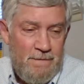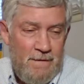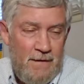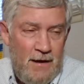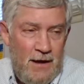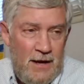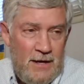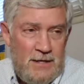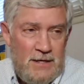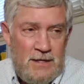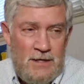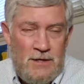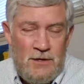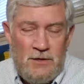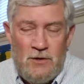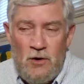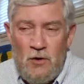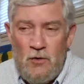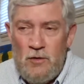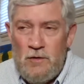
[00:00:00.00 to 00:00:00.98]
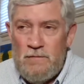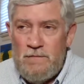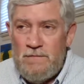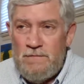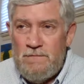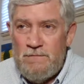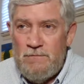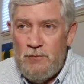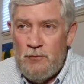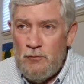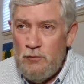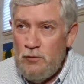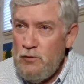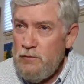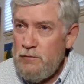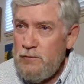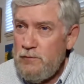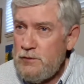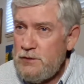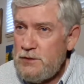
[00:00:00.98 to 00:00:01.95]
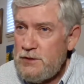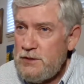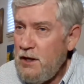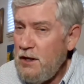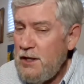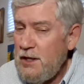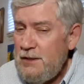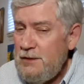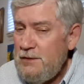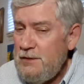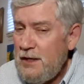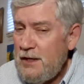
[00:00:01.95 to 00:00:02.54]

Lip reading: I didn't know if the roof was solid.